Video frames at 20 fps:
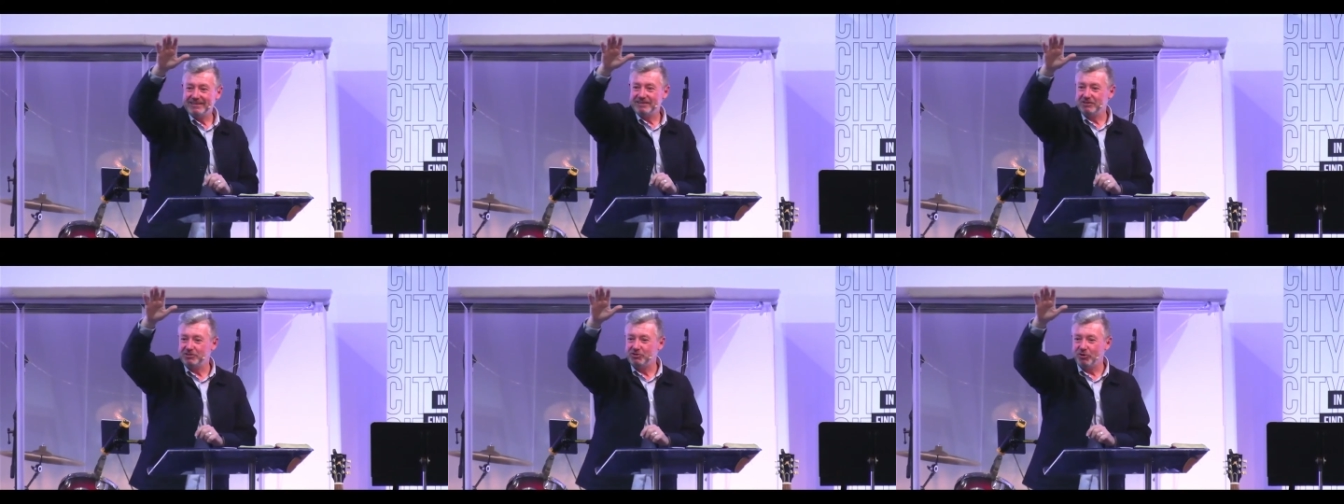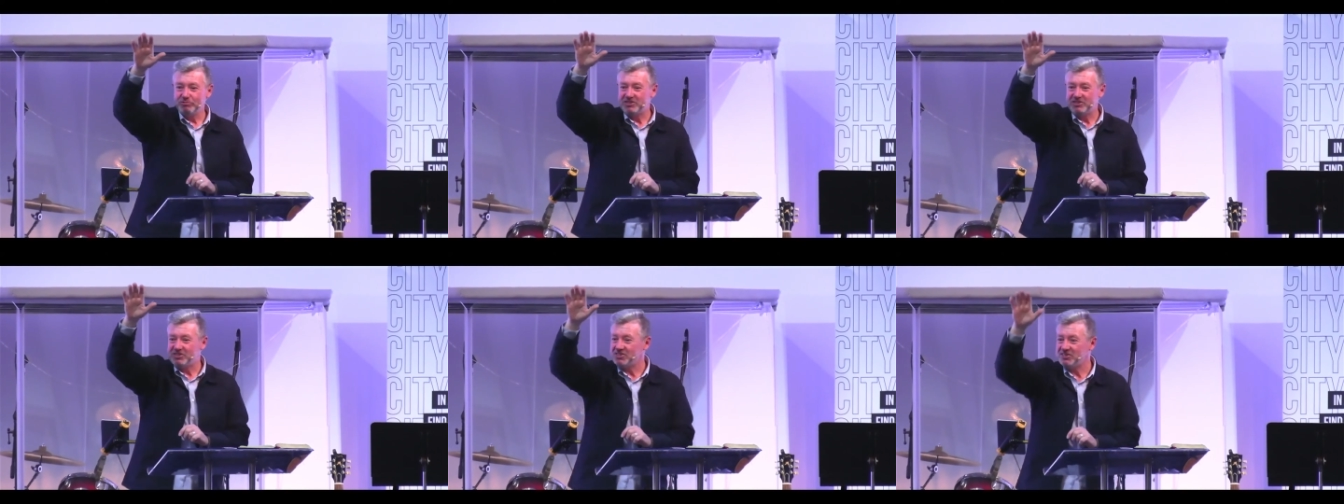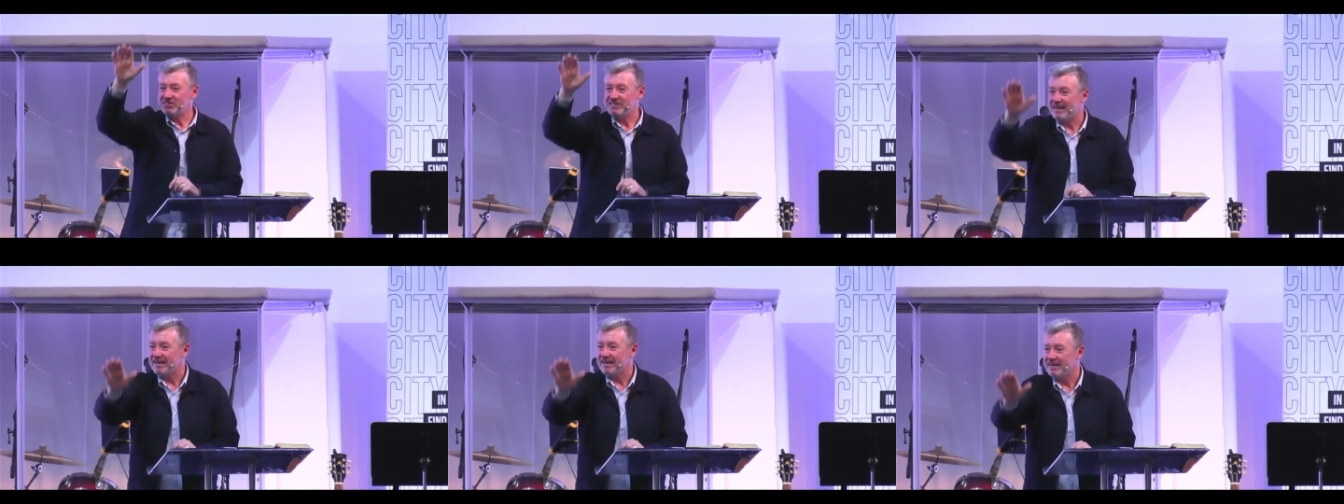Don't
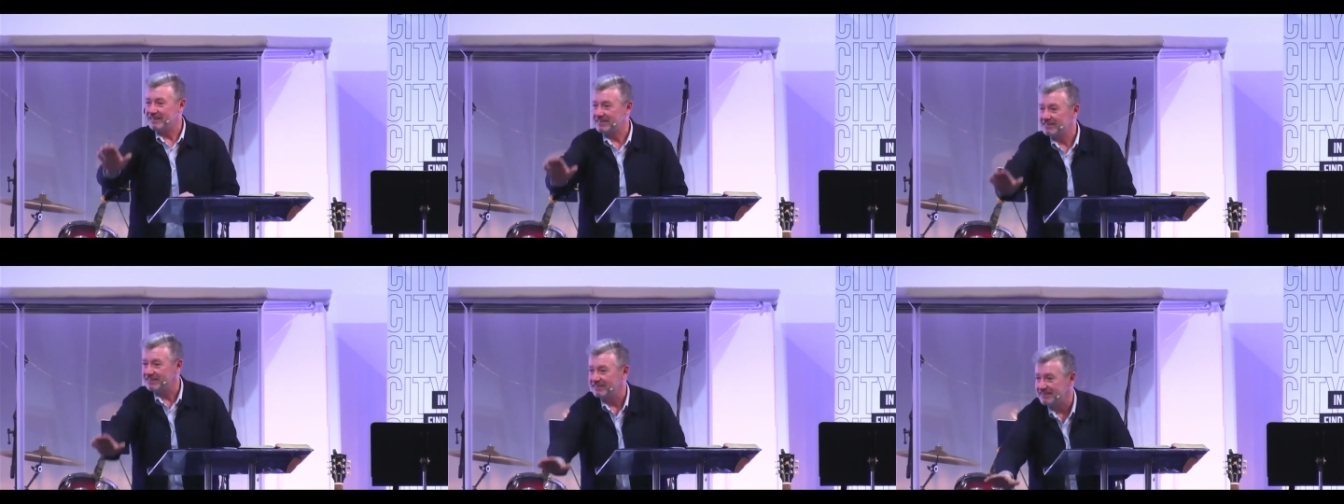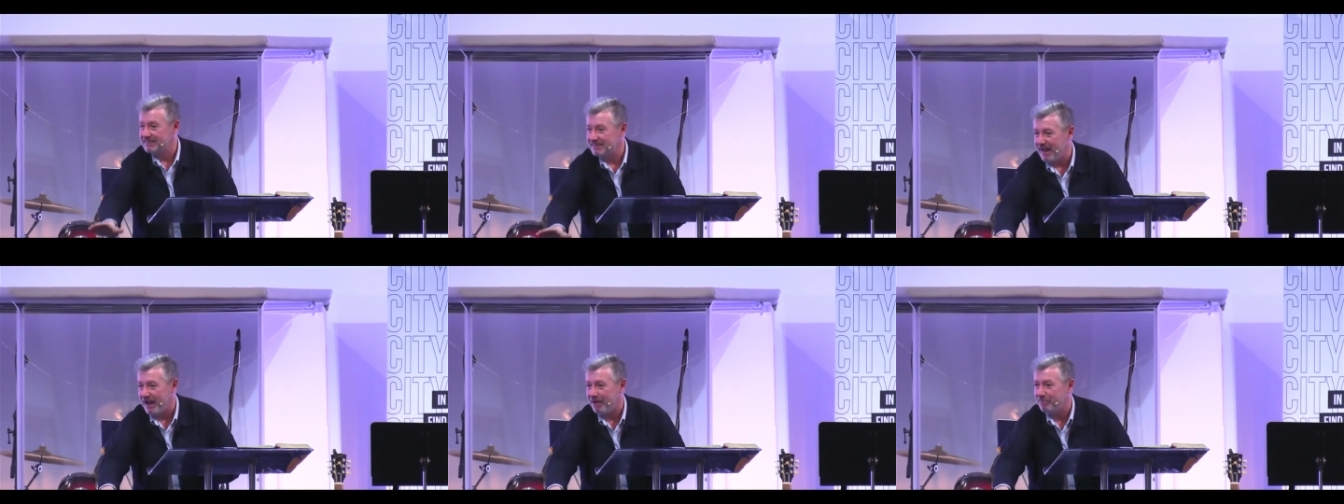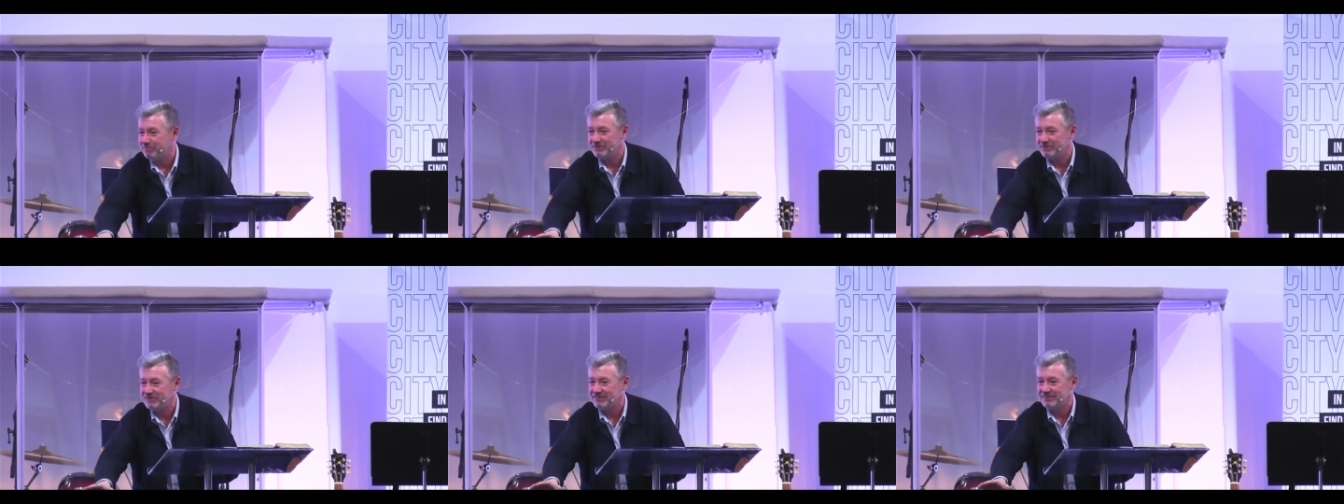sink to the
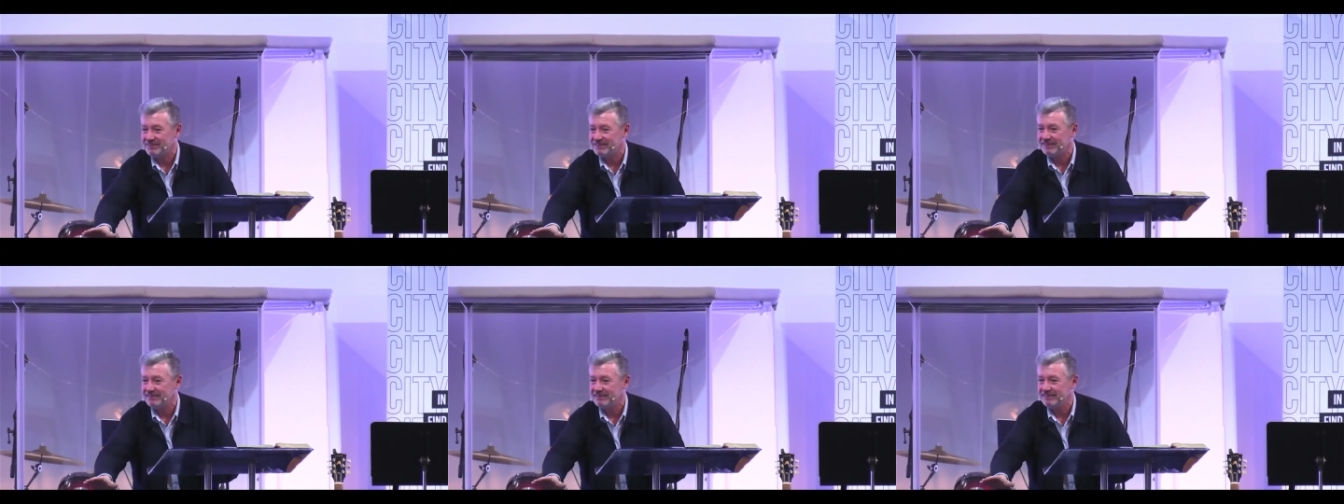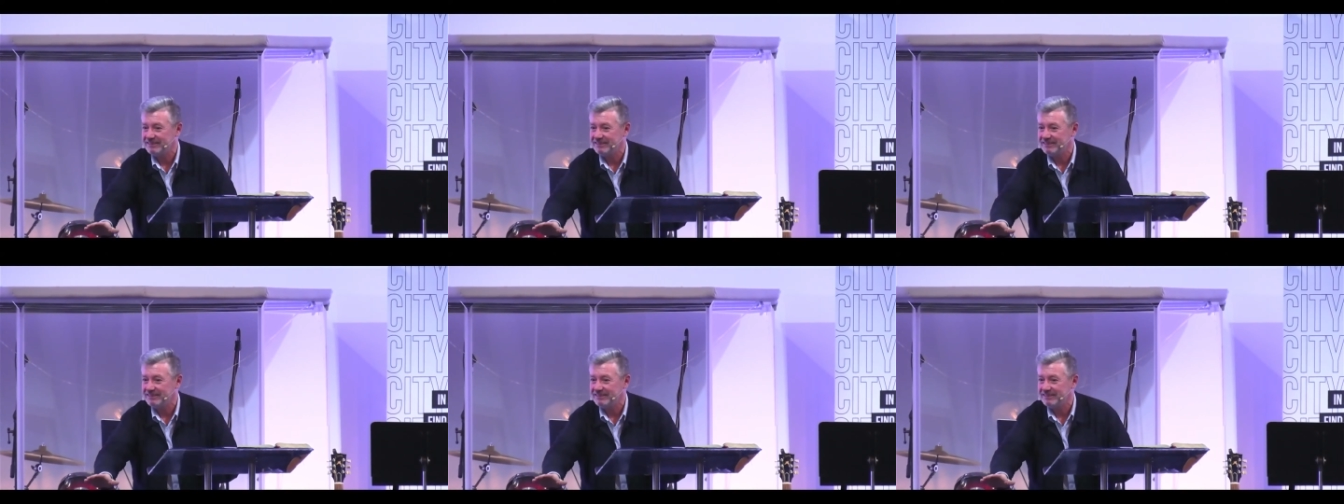depths.